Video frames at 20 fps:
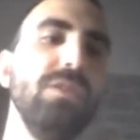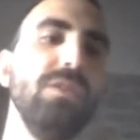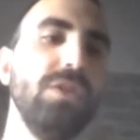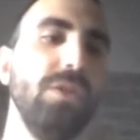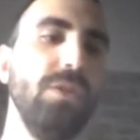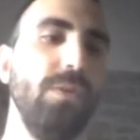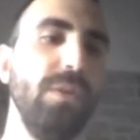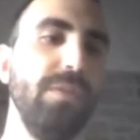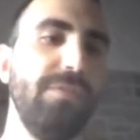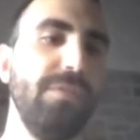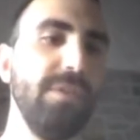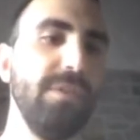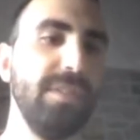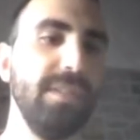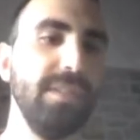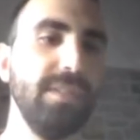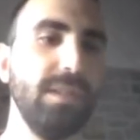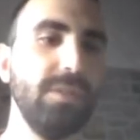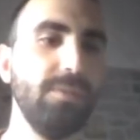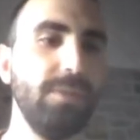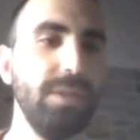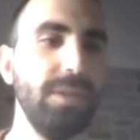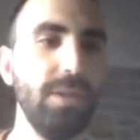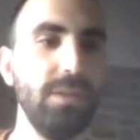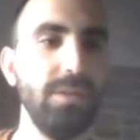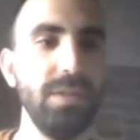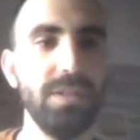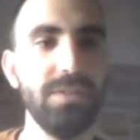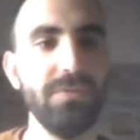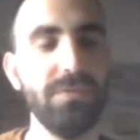So the first thing that we
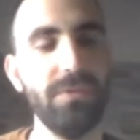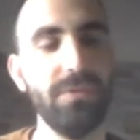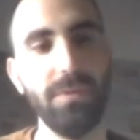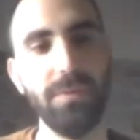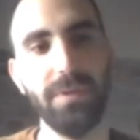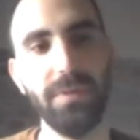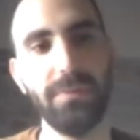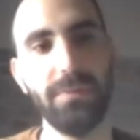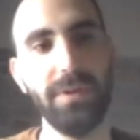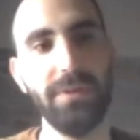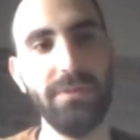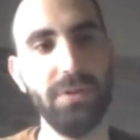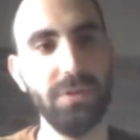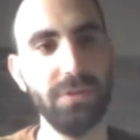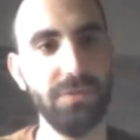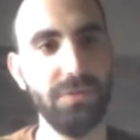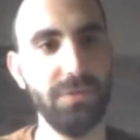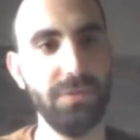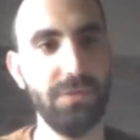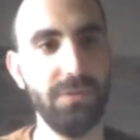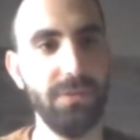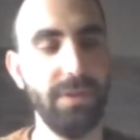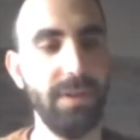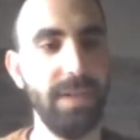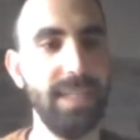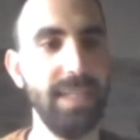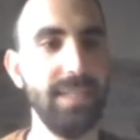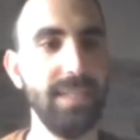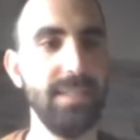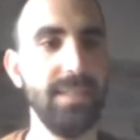noticed from the previous
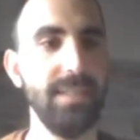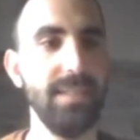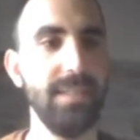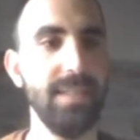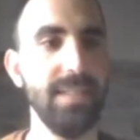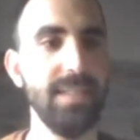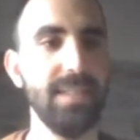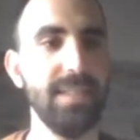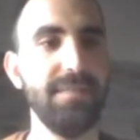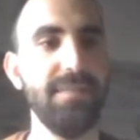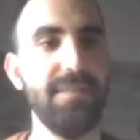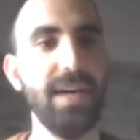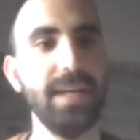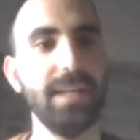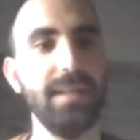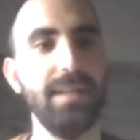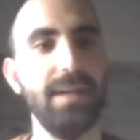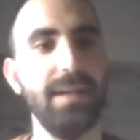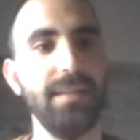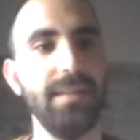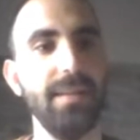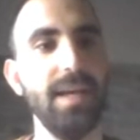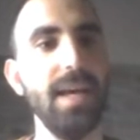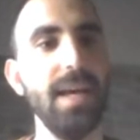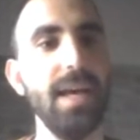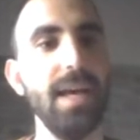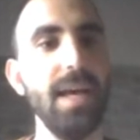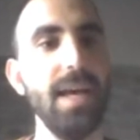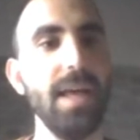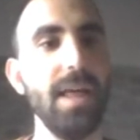releases is the fact that
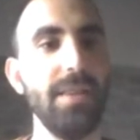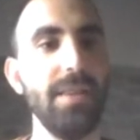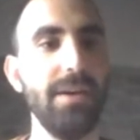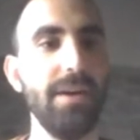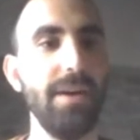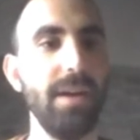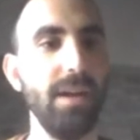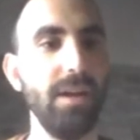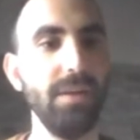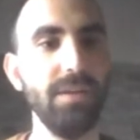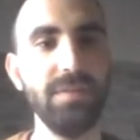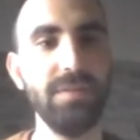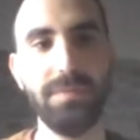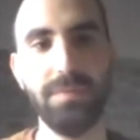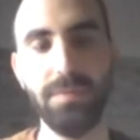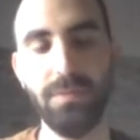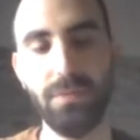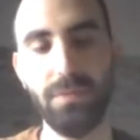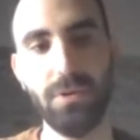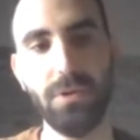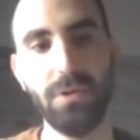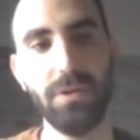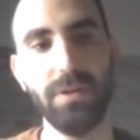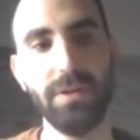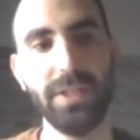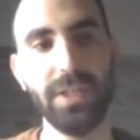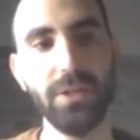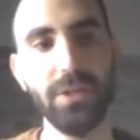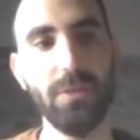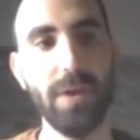there are a lot of
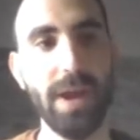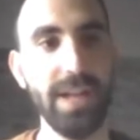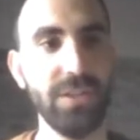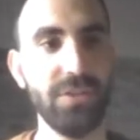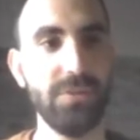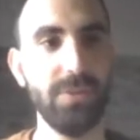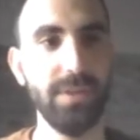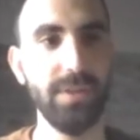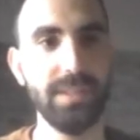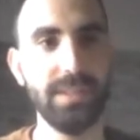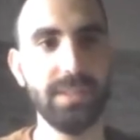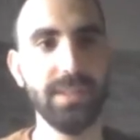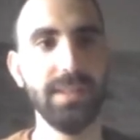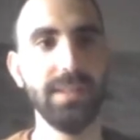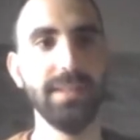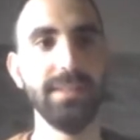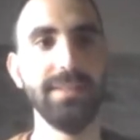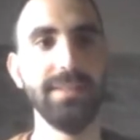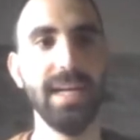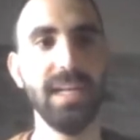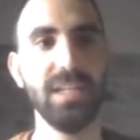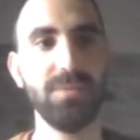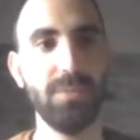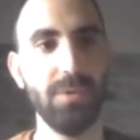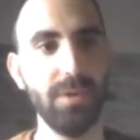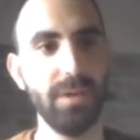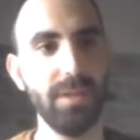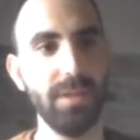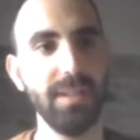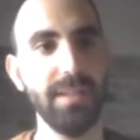more new entries in the
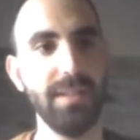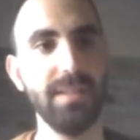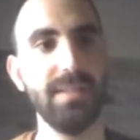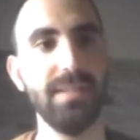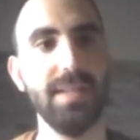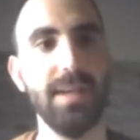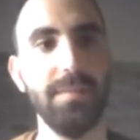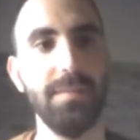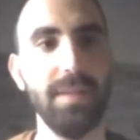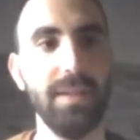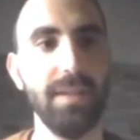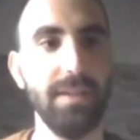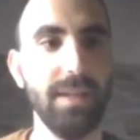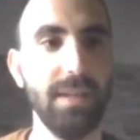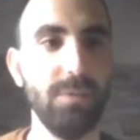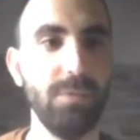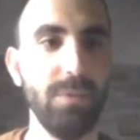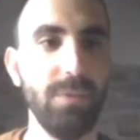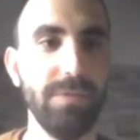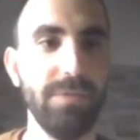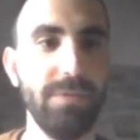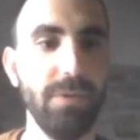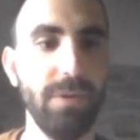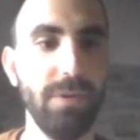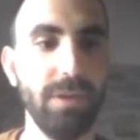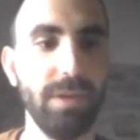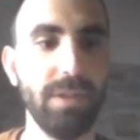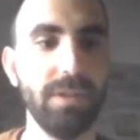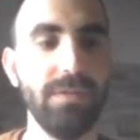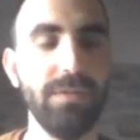dashboard, and this is something that we've
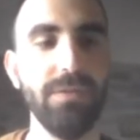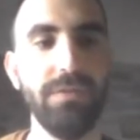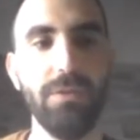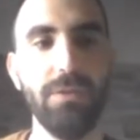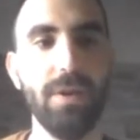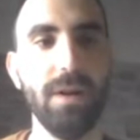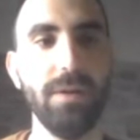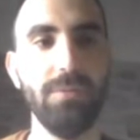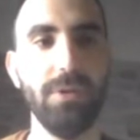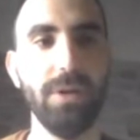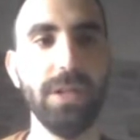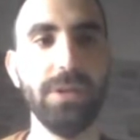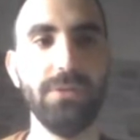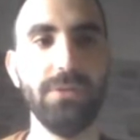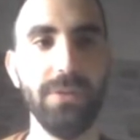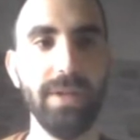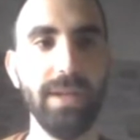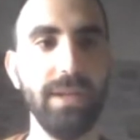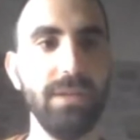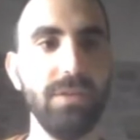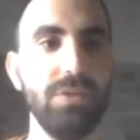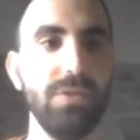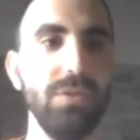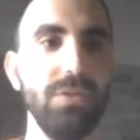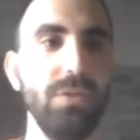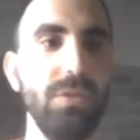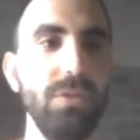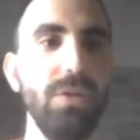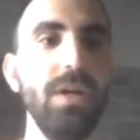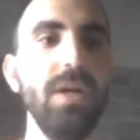worked for 1.3
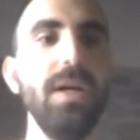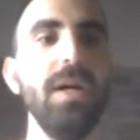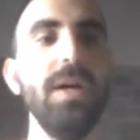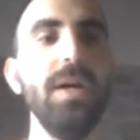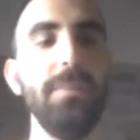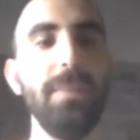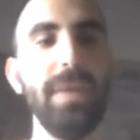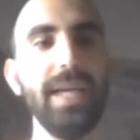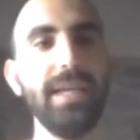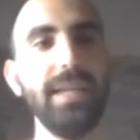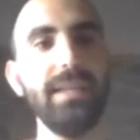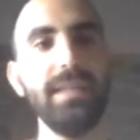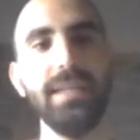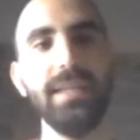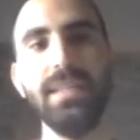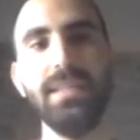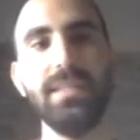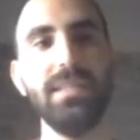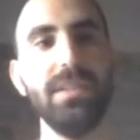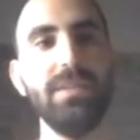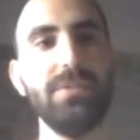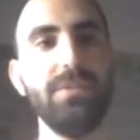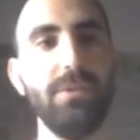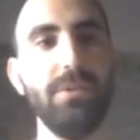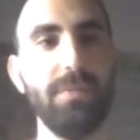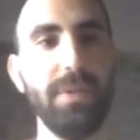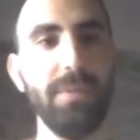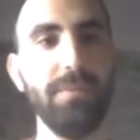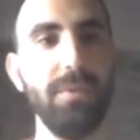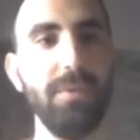to make it easier
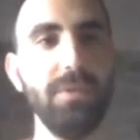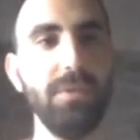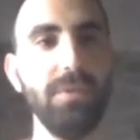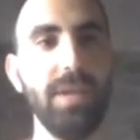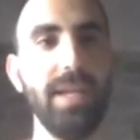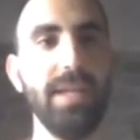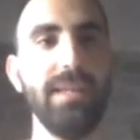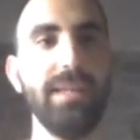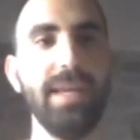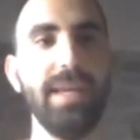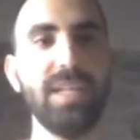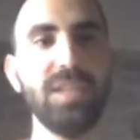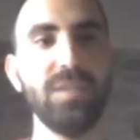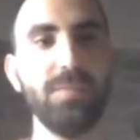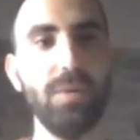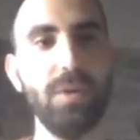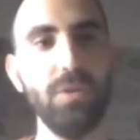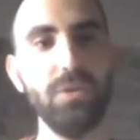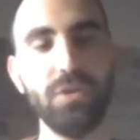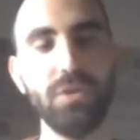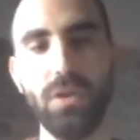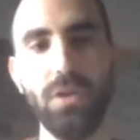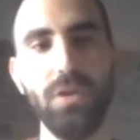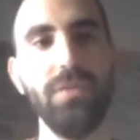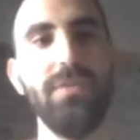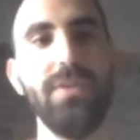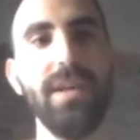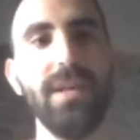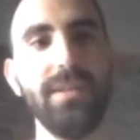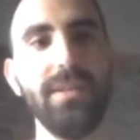for people and expose all
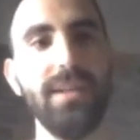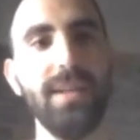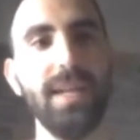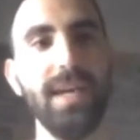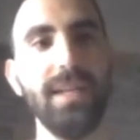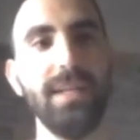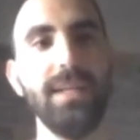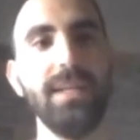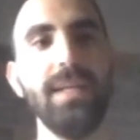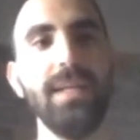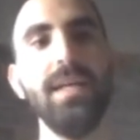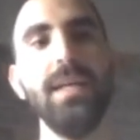of the underlying